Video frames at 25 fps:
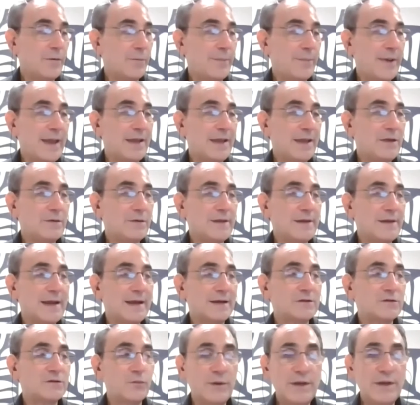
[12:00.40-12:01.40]
They'll pay you the
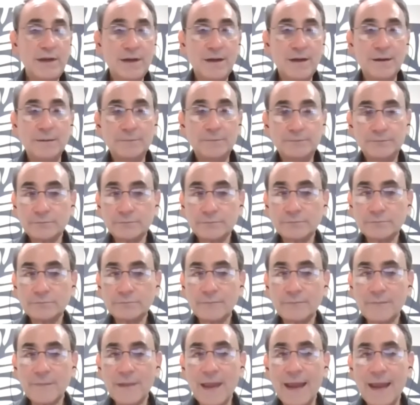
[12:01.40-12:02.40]
next week,
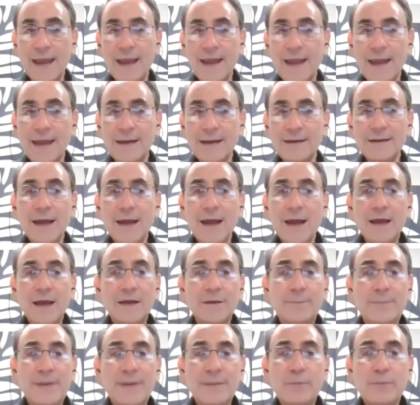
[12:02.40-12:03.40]
and
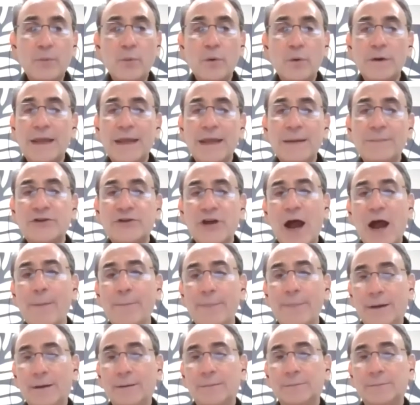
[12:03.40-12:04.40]
people will keep
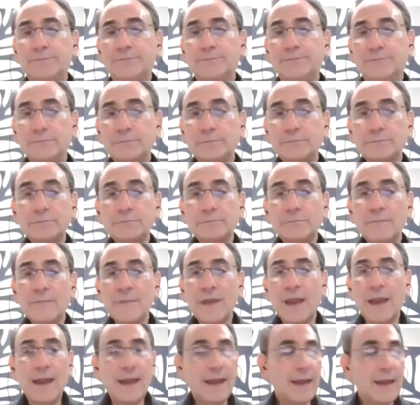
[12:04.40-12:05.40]
shopping.
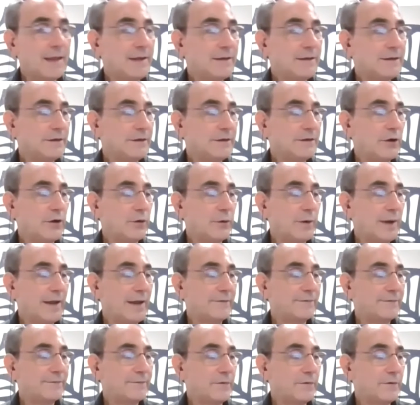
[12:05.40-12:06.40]
And, you know,
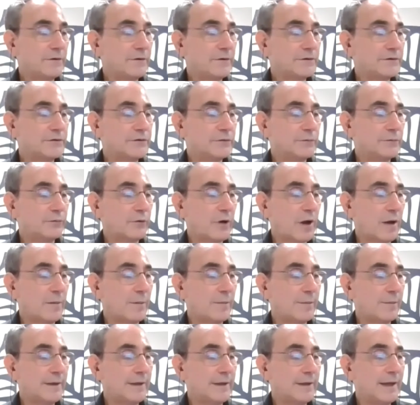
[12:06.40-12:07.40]
at first you'll
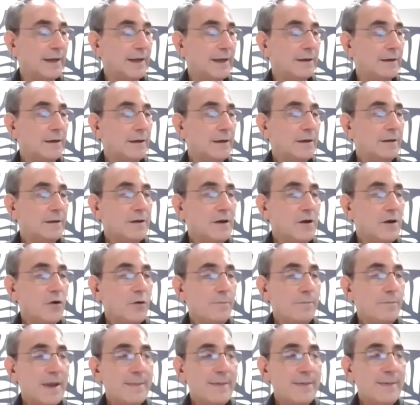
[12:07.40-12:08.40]
probably get, you
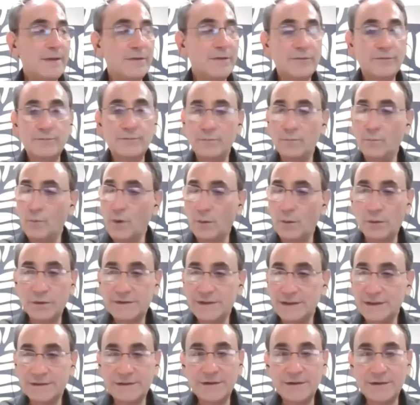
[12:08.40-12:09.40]
know, maybe
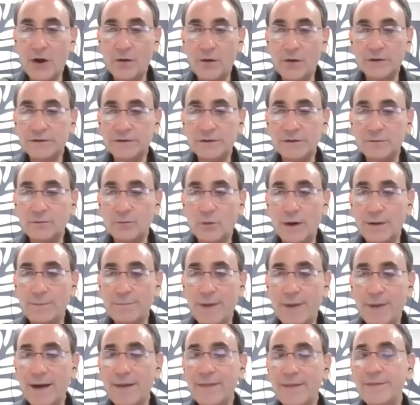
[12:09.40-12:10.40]
$60 in
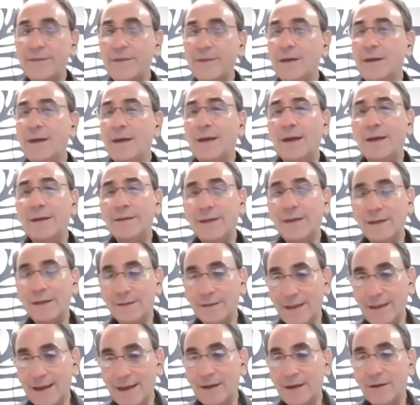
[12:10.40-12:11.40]
1 month, and
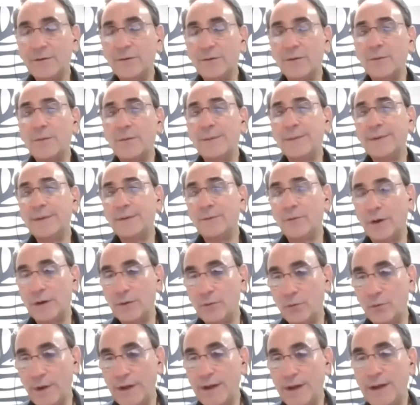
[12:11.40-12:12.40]
then later it will be
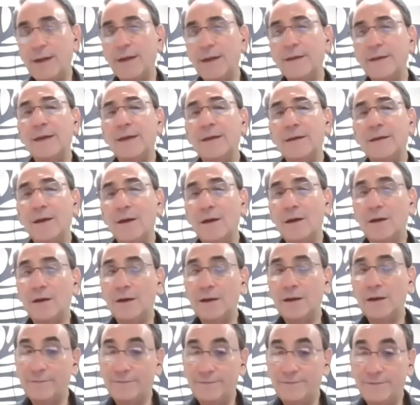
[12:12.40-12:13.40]
1 week, and then
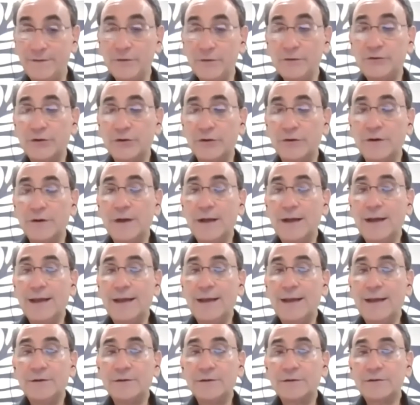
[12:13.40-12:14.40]
in the future,
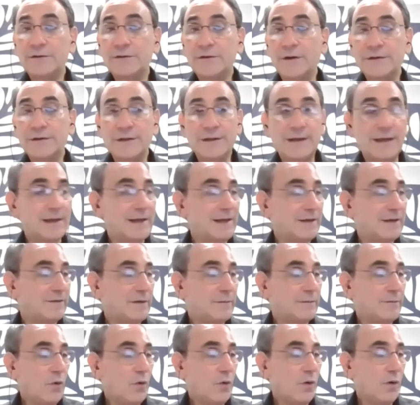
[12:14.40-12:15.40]
it'll start to get
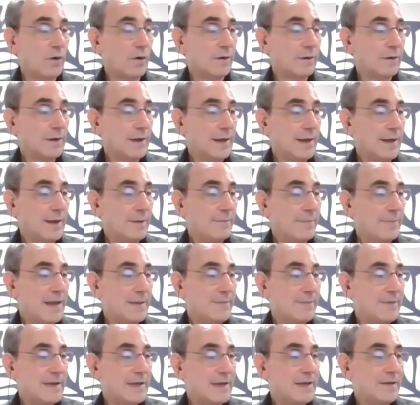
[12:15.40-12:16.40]
even more,
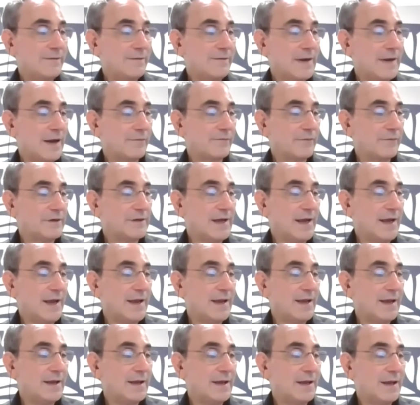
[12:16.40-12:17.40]
maybe even every
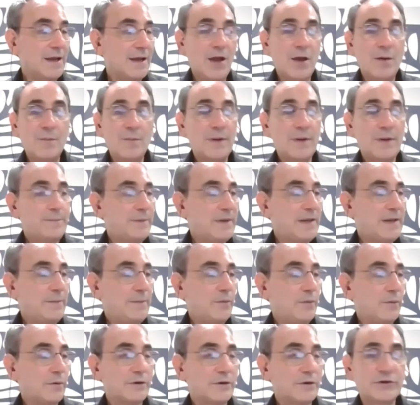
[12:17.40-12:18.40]
day. But
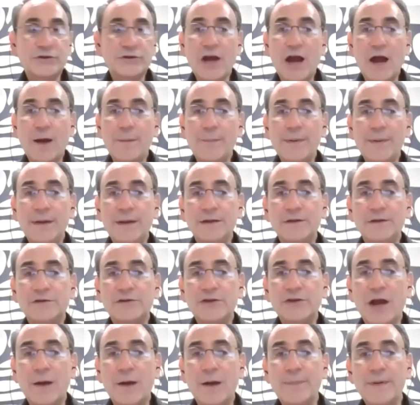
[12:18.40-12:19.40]
people are shopping and
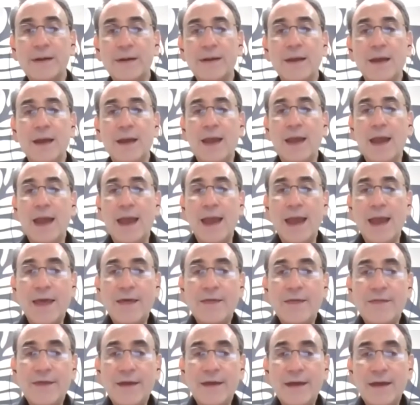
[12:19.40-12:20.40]
shopping,
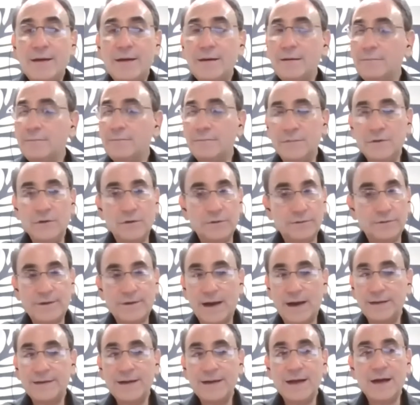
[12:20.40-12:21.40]
and then you'll
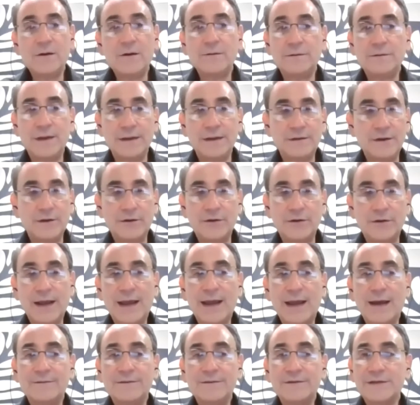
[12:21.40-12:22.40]
find out that they're going
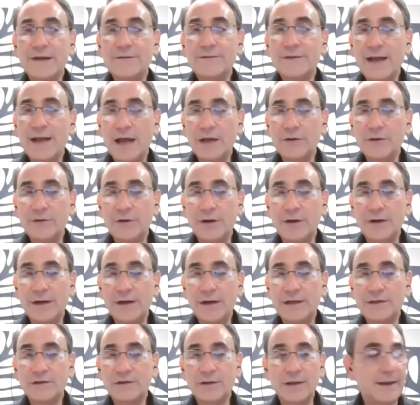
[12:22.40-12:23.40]
to have 700
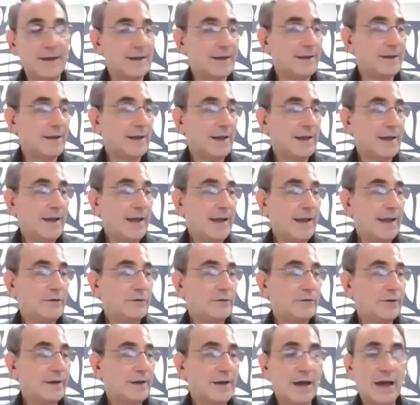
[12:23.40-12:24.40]
on each leg,
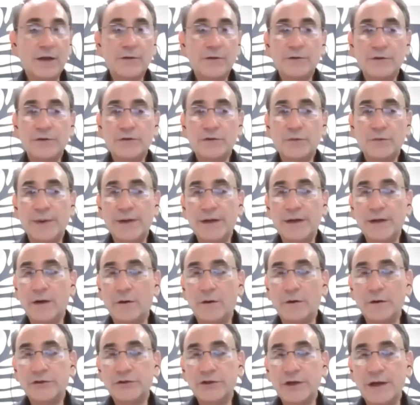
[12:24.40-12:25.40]
and you'll get a
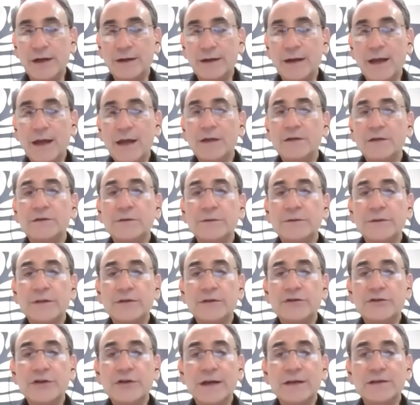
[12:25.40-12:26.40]
$120 check. So
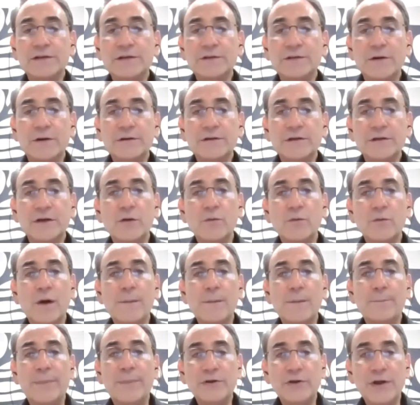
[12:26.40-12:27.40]
the checks start to go
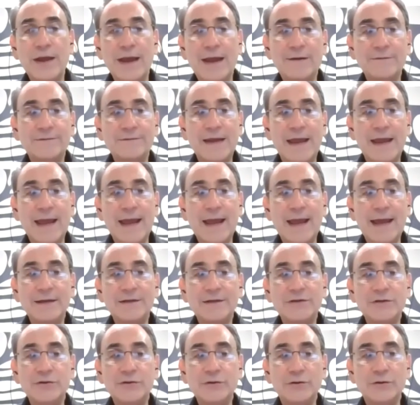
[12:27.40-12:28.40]
up, but you have to
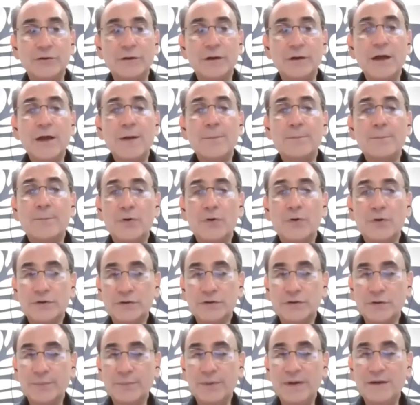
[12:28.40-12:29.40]
add to your
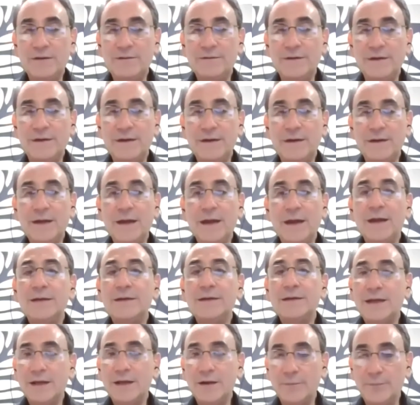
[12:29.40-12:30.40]
personal PV
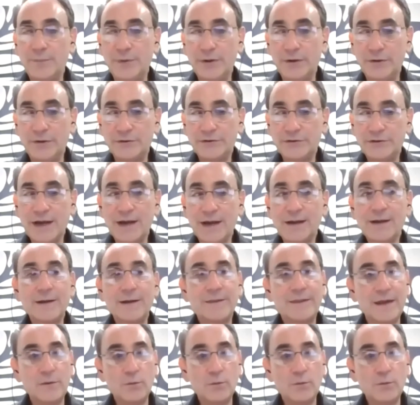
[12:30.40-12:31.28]
to get a bigger check.